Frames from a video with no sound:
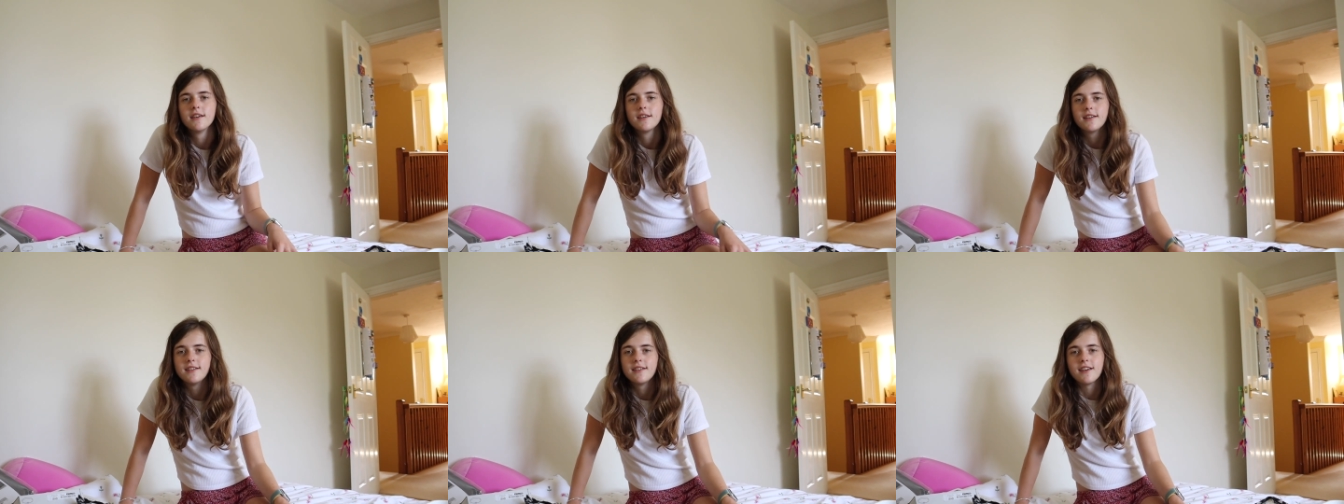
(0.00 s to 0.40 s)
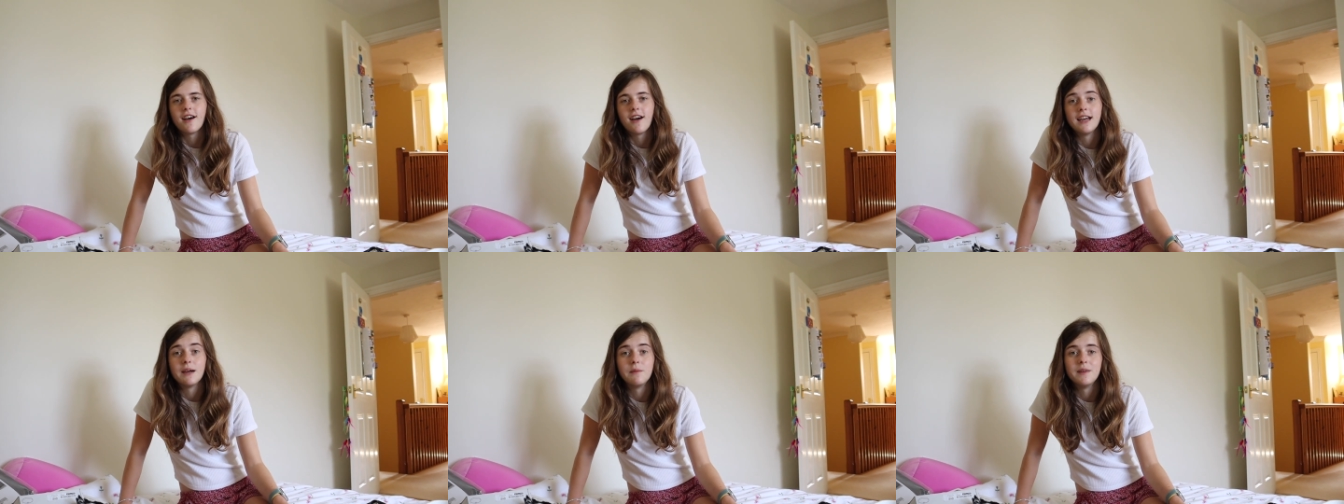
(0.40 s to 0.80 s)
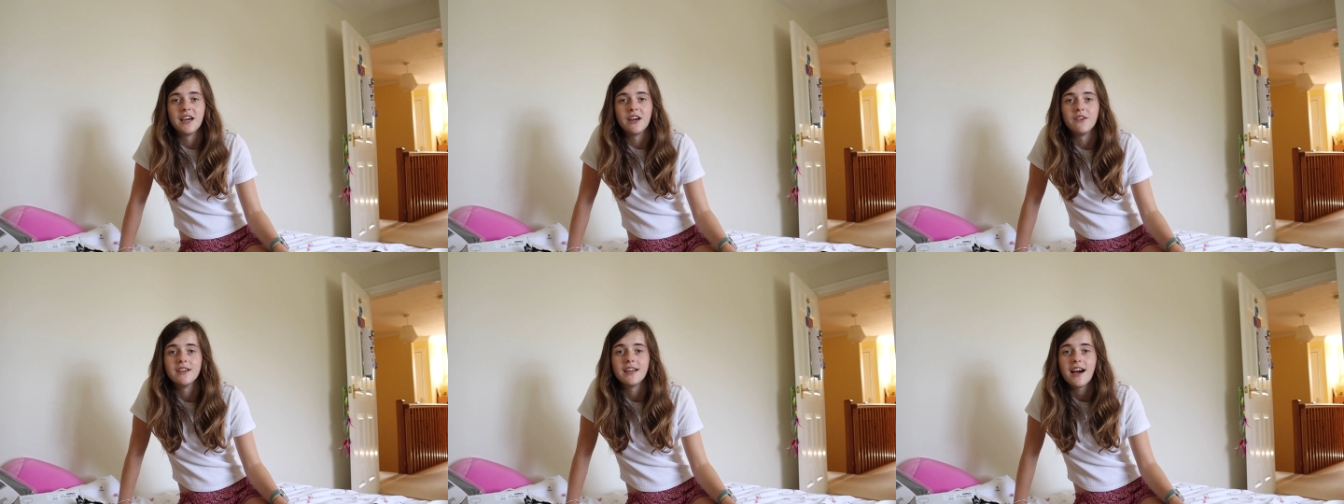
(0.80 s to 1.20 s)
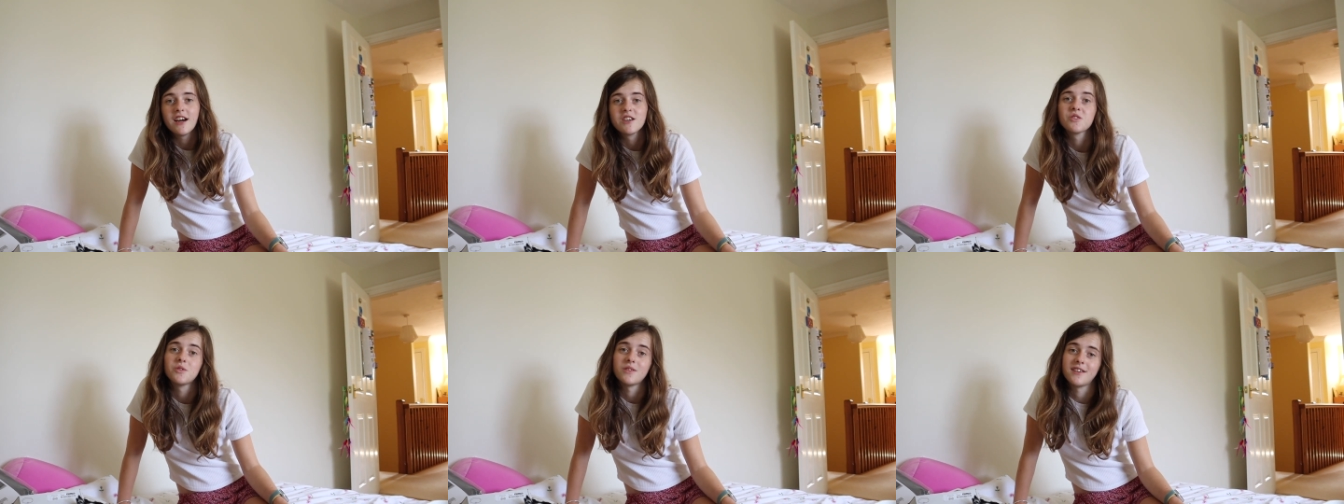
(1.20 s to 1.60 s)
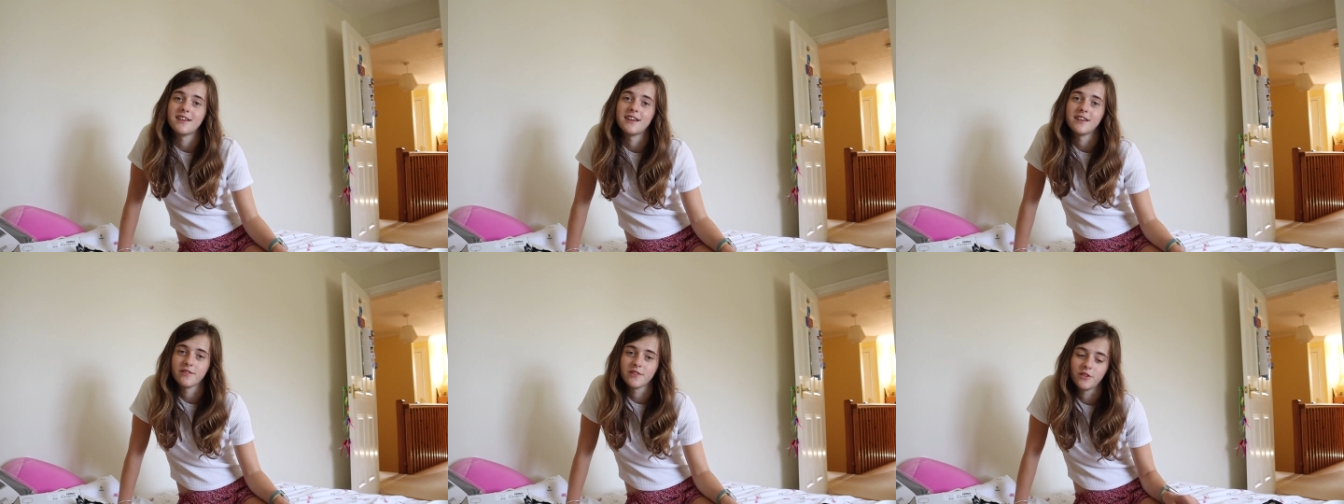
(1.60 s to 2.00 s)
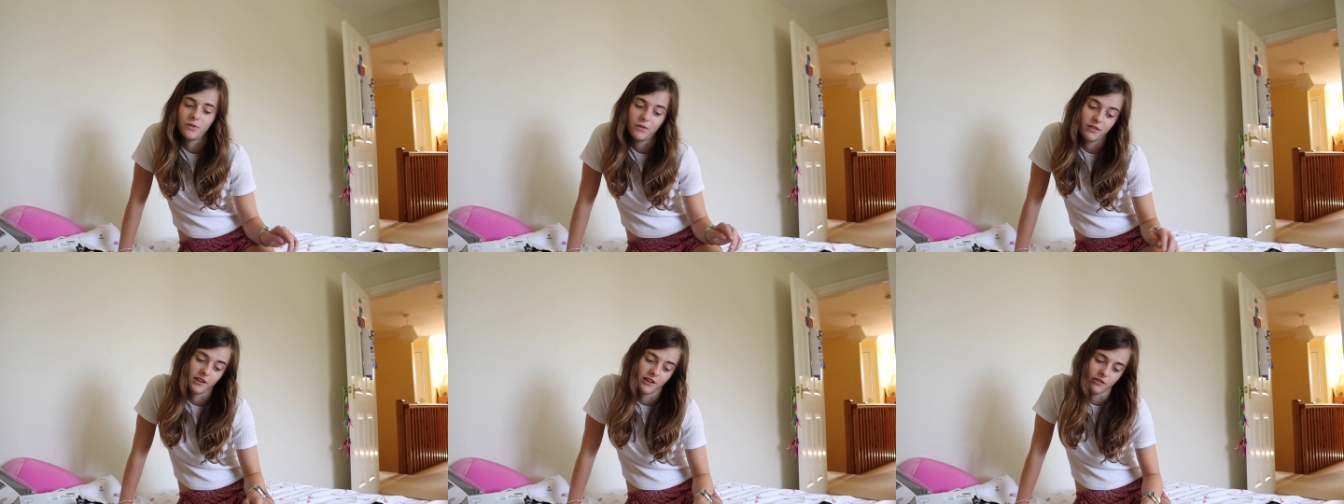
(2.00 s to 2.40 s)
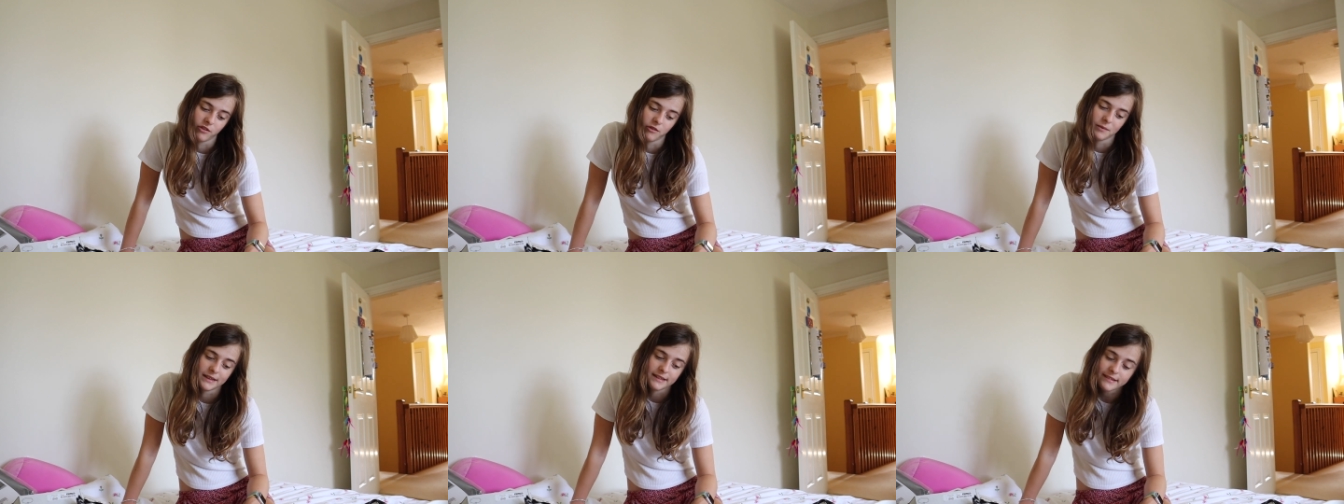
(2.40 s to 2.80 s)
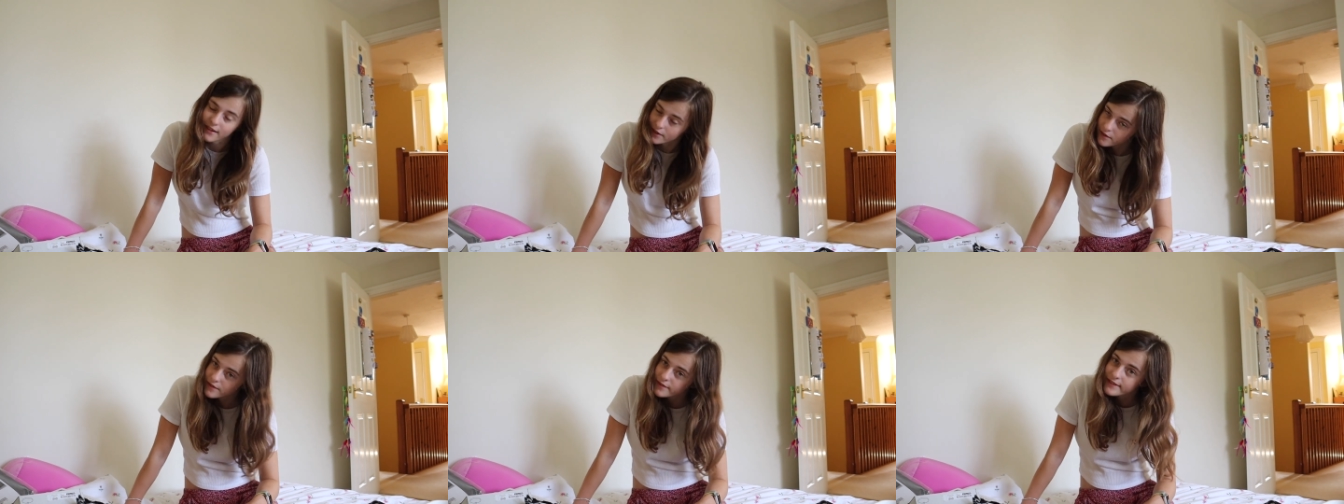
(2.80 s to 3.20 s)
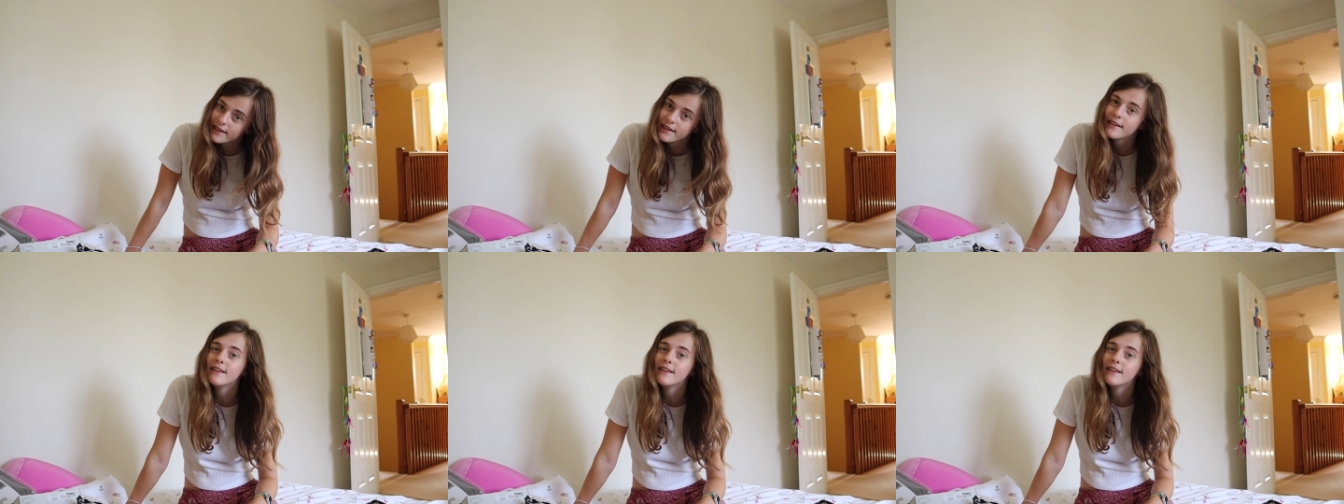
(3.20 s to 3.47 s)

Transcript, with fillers: because I am now an adult and have to do things for myself.